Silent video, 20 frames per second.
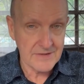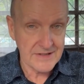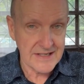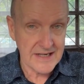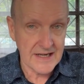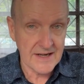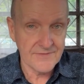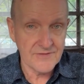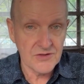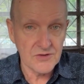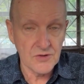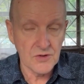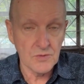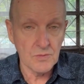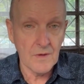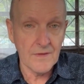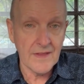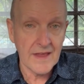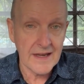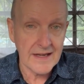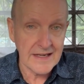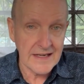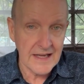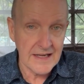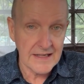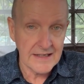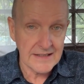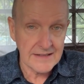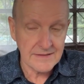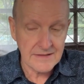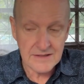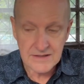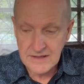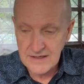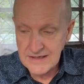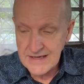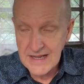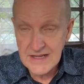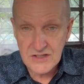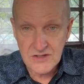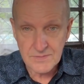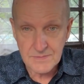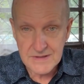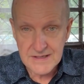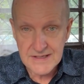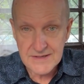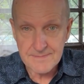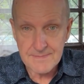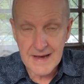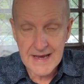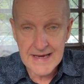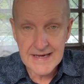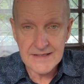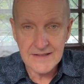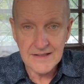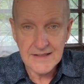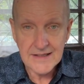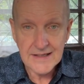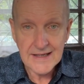this afternoon when that announcement is made,